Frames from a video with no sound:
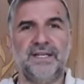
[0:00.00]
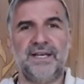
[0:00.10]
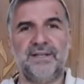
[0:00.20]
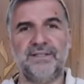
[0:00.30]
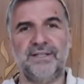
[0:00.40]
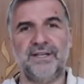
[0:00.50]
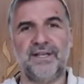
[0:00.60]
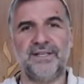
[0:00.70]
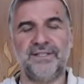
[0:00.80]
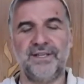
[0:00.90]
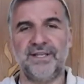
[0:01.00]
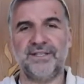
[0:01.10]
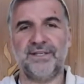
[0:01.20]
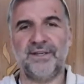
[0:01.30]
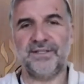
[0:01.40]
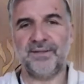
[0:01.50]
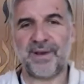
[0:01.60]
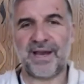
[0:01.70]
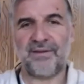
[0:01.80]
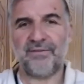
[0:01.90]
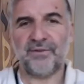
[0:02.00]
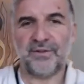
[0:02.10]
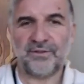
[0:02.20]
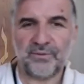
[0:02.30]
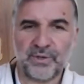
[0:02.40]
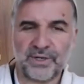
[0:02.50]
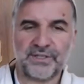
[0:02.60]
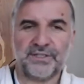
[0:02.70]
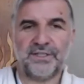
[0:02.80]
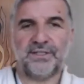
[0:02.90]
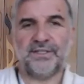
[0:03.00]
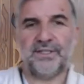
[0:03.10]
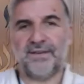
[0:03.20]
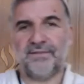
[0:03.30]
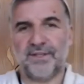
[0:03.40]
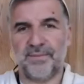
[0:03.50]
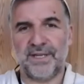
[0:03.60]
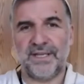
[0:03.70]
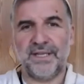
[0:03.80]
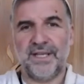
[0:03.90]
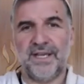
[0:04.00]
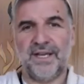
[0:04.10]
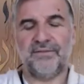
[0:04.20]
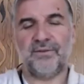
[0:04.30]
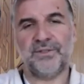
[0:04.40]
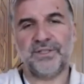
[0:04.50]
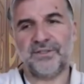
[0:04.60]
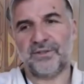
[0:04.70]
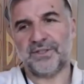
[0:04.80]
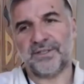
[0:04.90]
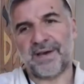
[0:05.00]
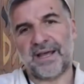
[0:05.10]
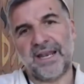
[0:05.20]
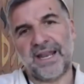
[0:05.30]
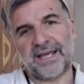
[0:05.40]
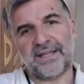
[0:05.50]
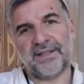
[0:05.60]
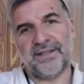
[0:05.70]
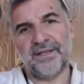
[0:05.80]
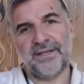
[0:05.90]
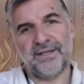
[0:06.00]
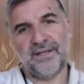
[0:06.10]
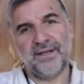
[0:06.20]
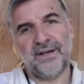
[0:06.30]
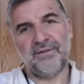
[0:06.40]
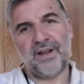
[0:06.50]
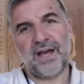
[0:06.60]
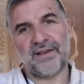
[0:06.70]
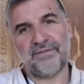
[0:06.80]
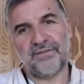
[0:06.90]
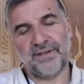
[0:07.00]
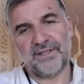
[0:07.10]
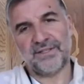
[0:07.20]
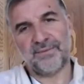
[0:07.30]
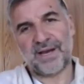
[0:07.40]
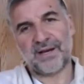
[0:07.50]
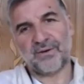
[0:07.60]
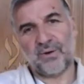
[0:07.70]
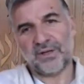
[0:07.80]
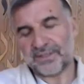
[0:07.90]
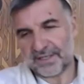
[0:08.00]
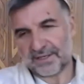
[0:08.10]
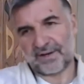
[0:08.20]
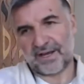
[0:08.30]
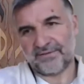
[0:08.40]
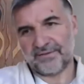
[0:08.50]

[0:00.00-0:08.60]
And it's a powerful wish to give somebody. And of course, it's not just about length of life, it's about quality of life.